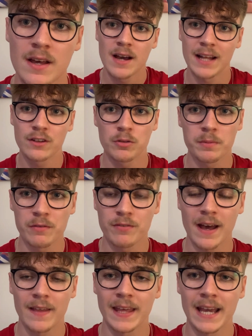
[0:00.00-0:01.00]
and to be
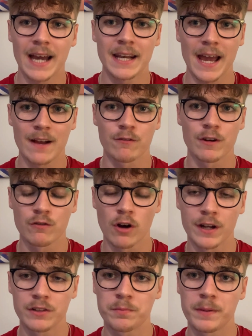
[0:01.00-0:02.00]
fair, they had every
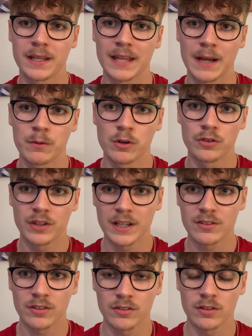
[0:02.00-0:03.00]
right to be. They were a
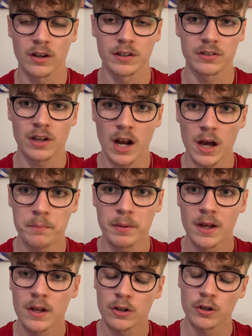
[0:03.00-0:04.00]
decent sized club,
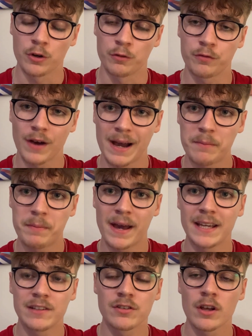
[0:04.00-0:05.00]
good fan
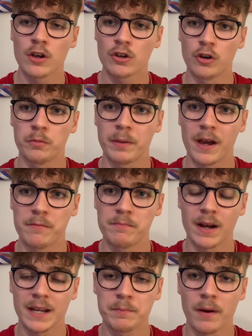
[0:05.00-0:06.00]
base, good bit of
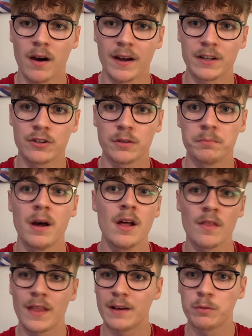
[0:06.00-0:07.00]
money behind them.
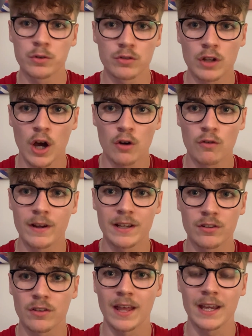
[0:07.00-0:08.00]
There was no
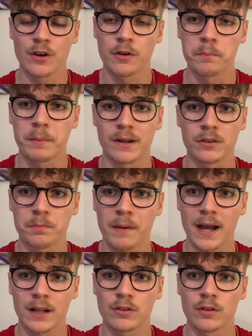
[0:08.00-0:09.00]
reason they couldn't bounce
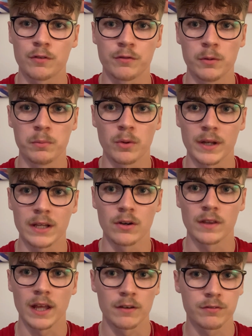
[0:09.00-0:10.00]
back to the Football League
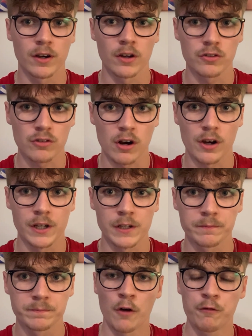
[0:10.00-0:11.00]
on their first try.
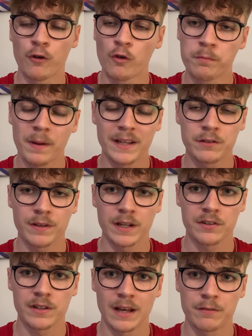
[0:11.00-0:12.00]
A fourth place
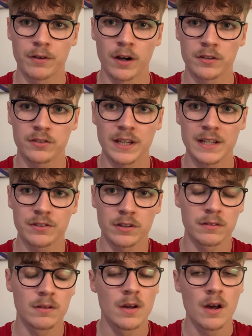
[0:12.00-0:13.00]
finish in their first
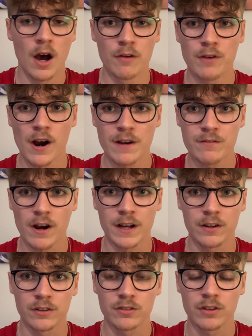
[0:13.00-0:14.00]
season, a very, very
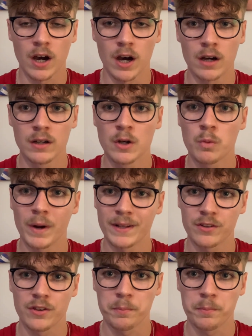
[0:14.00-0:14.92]
good start, went to the